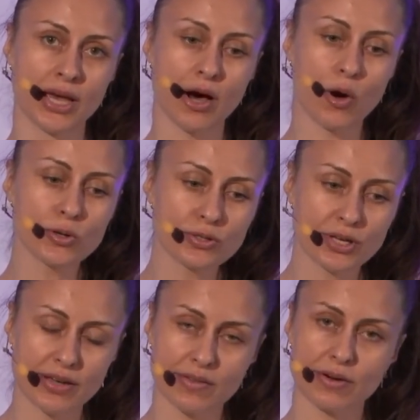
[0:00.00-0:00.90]
all
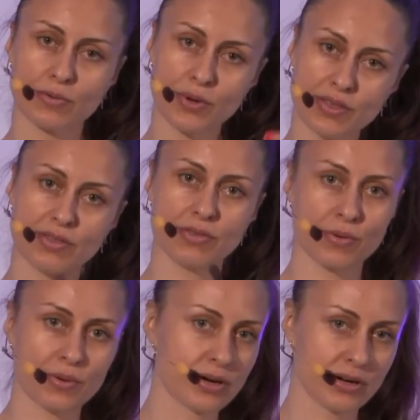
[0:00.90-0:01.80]
together with
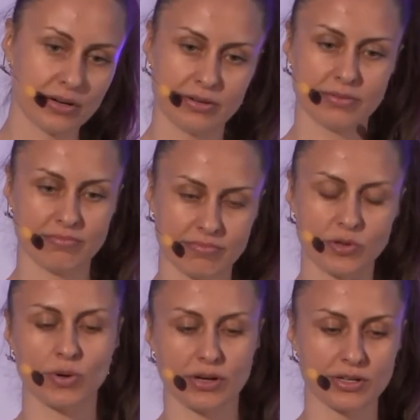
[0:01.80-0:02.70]
your
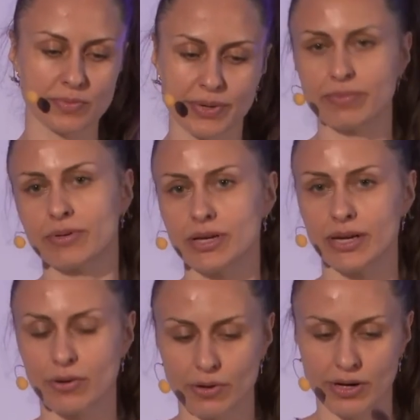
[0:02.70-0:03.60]
Quarkus Pet
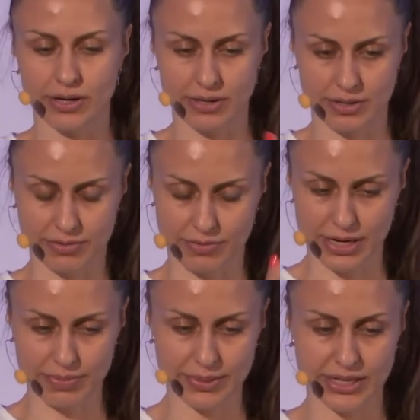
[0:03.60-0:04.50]
Clinic or
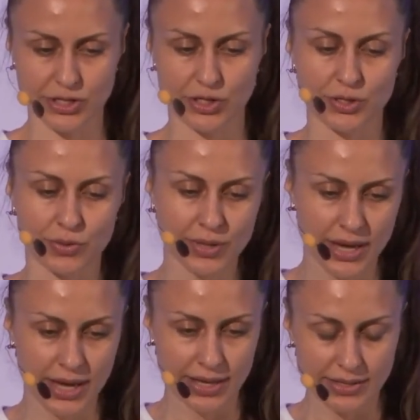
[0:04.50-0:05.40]
application. So
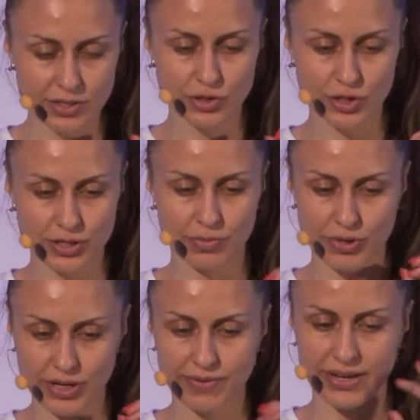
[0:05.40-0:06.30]
this is just a
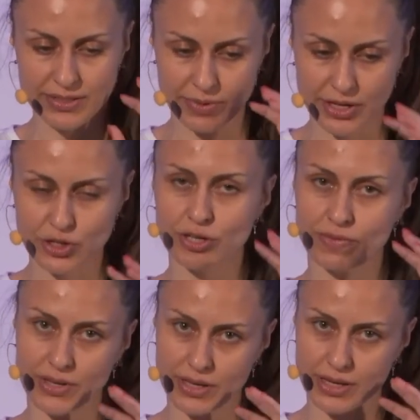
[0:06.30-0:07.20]
brief explanation
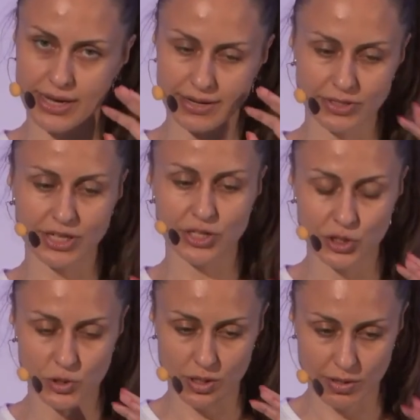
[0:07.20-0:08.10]
of the
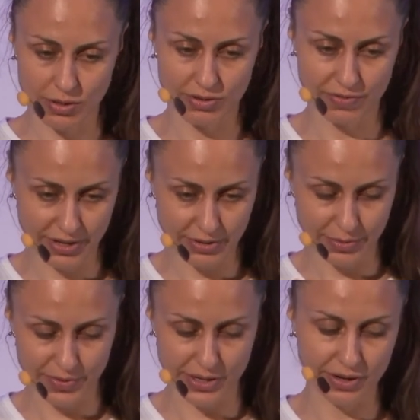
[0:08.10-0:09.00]
annotations that are
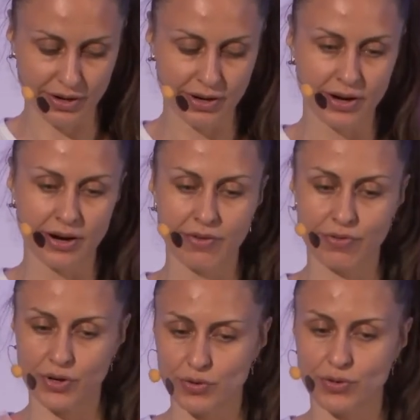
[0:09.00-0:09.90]
available there
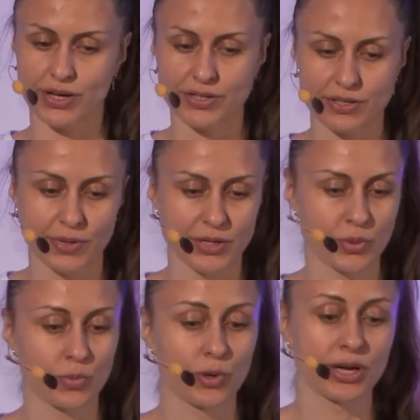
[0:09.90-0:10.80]
for you to customize
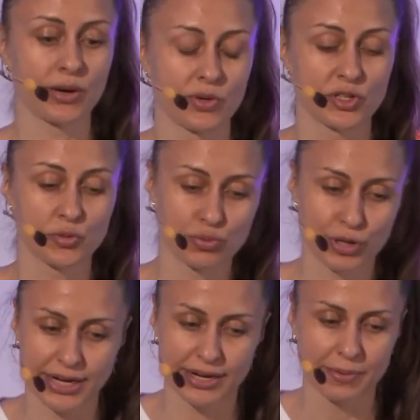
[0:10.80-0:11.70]
when working with
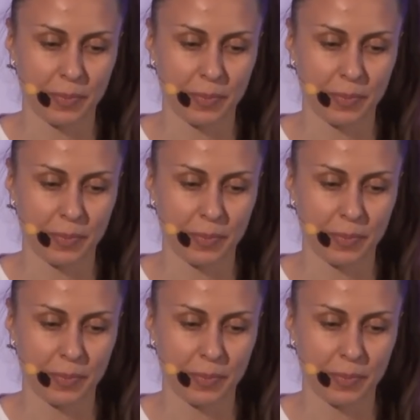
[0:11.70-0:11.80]
Spring.